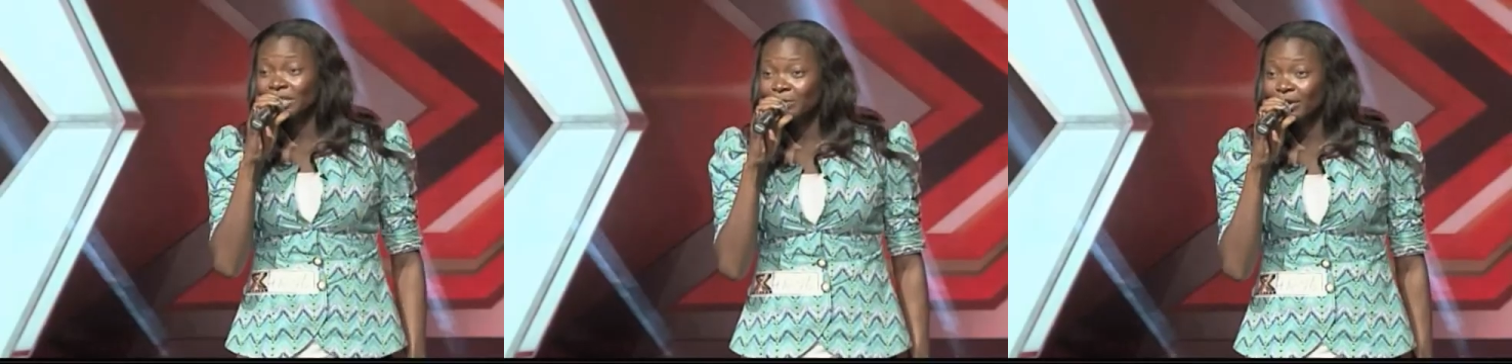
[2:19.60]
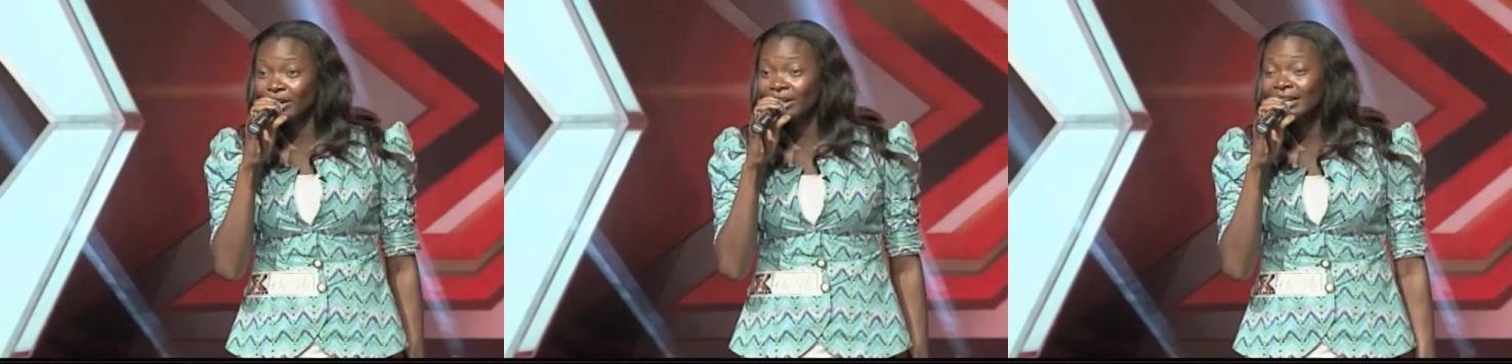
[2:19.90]

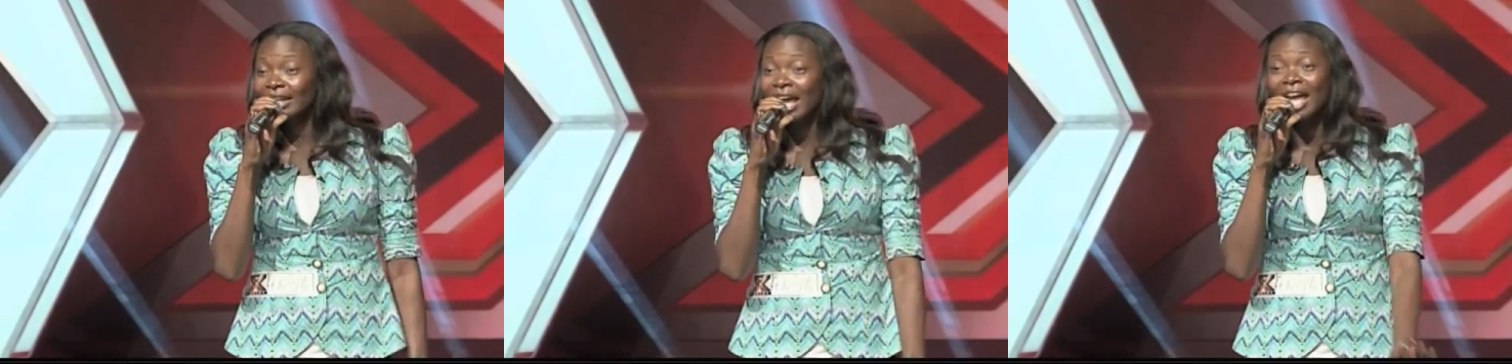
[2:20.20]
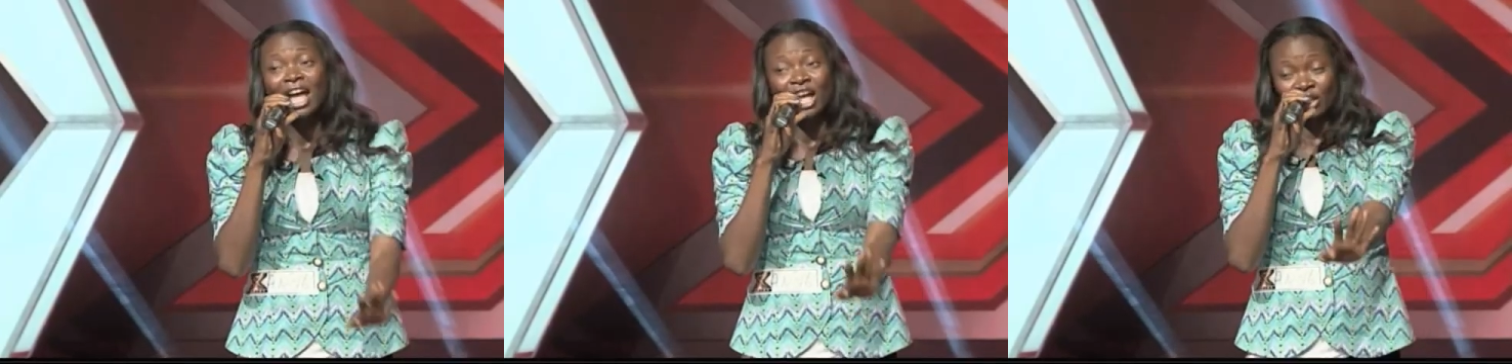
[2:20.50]
whispered,
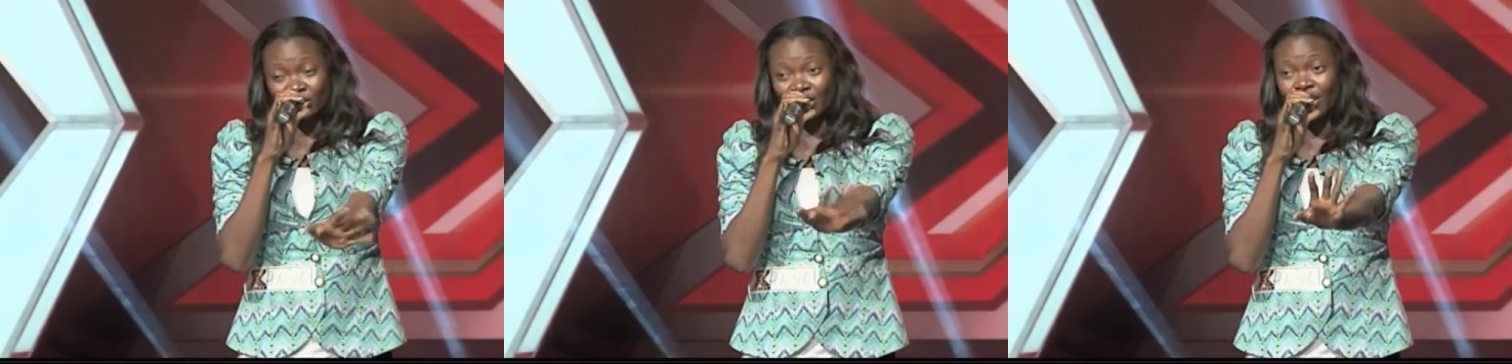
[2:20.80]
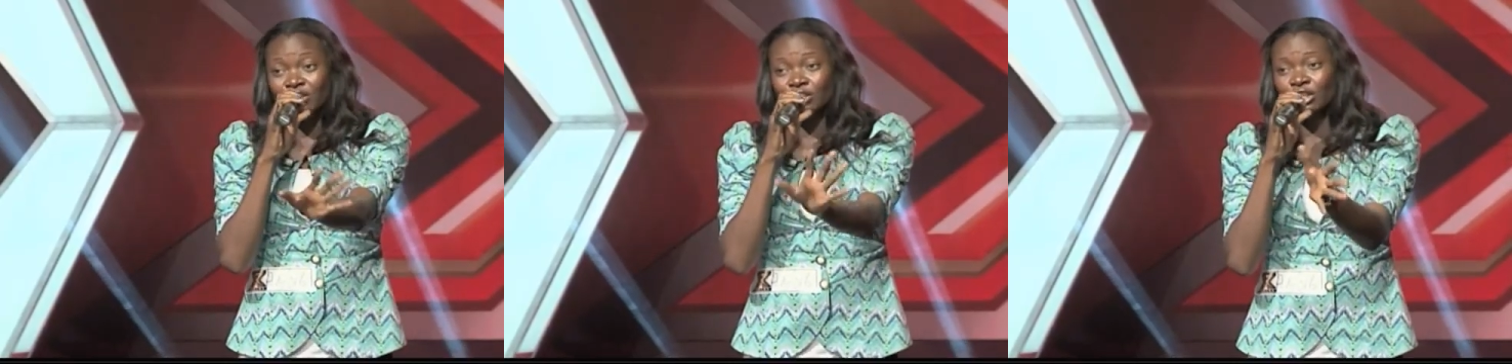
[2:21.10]

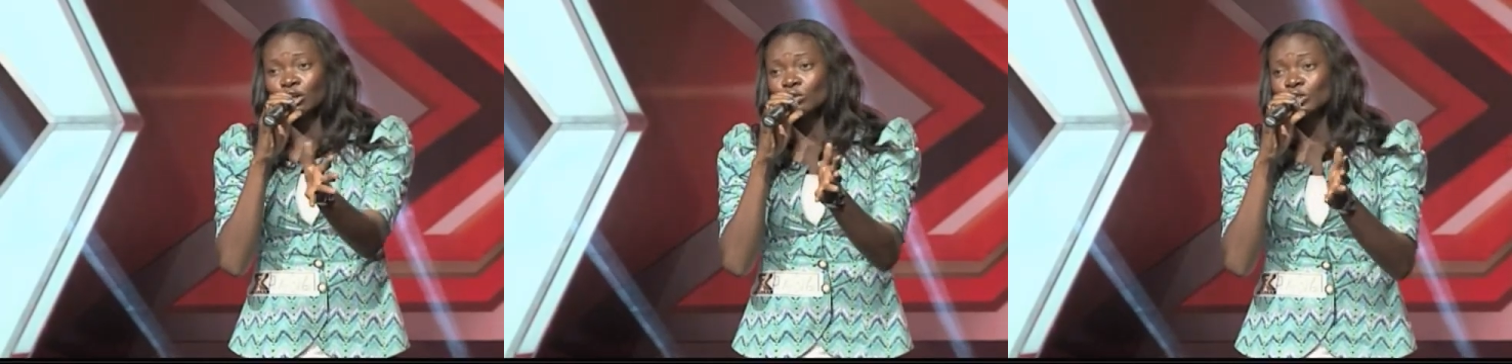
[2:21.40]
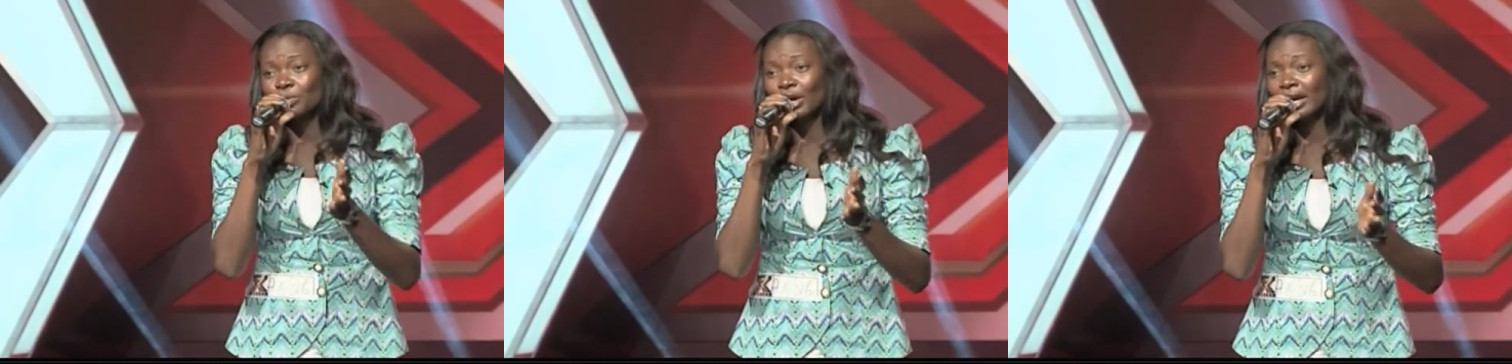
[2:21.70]
"There's no
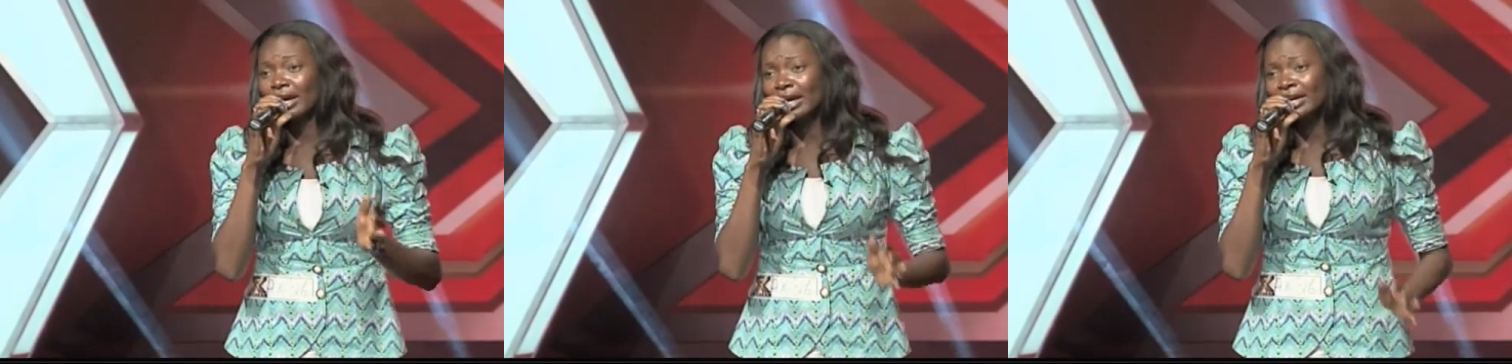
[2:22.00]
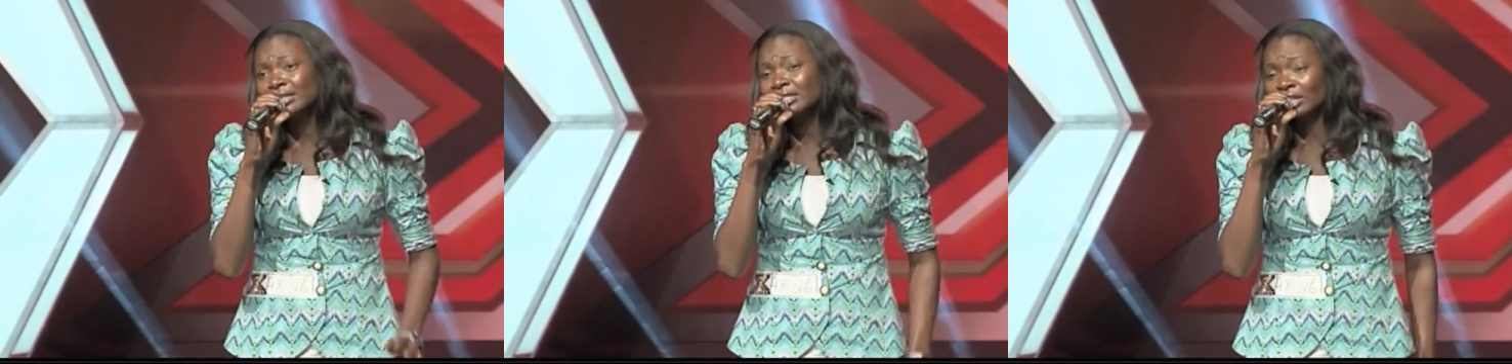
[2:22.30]

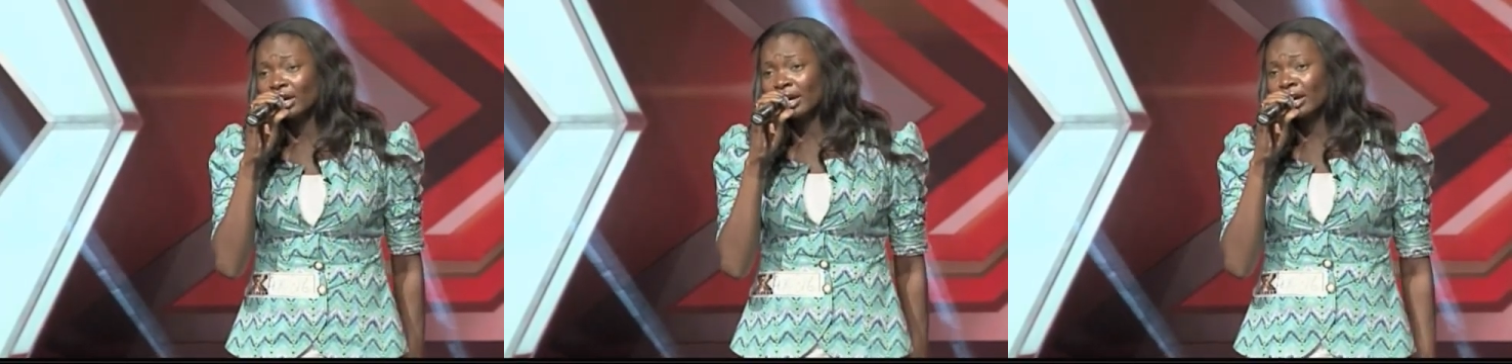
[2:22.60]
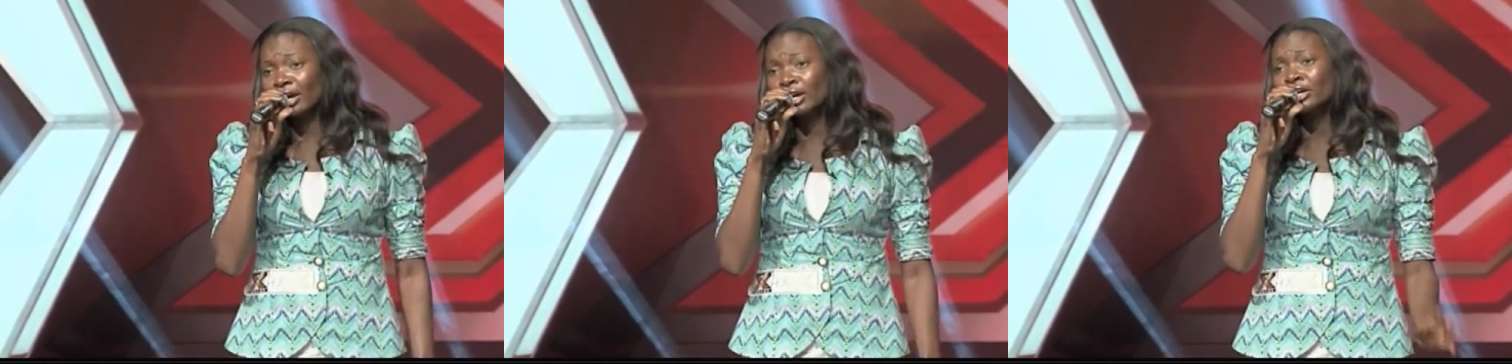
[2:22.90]
space
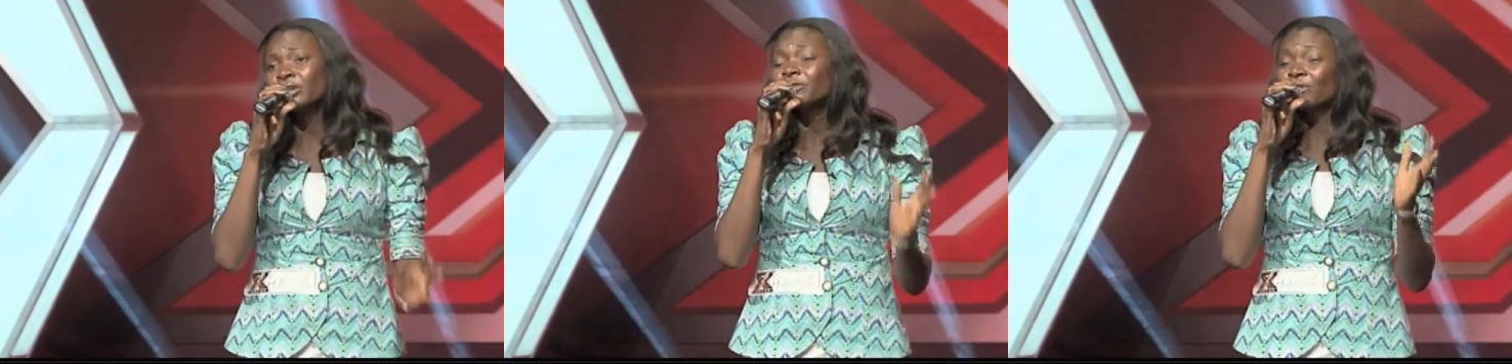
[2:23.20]
here